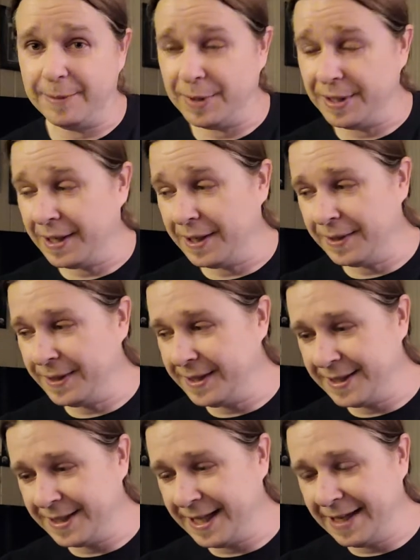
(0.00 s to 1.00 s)
But no, they
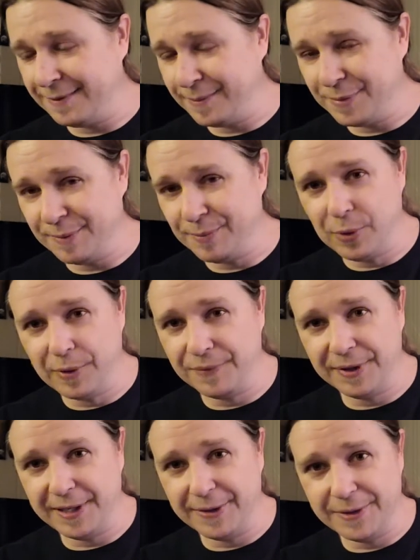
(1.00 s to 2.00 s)
just gave him some
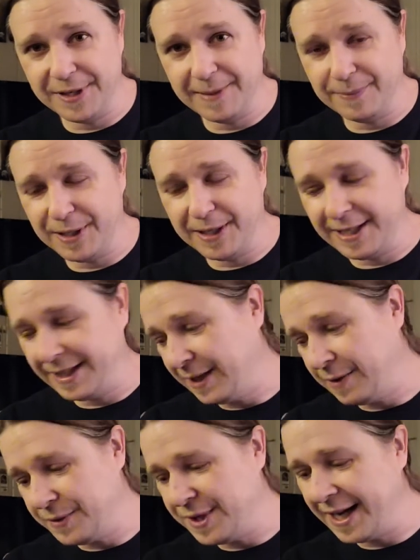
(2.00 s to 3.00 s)
morphine or something and he
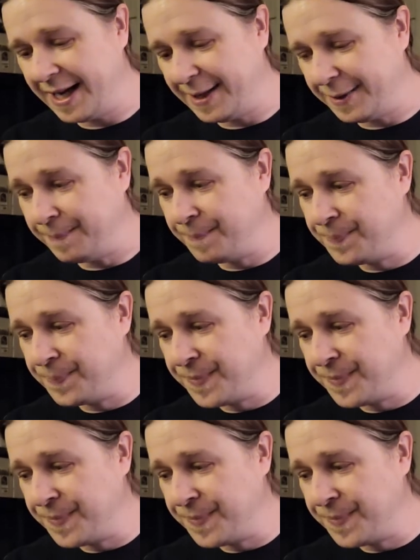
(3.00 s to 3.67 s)
goes down.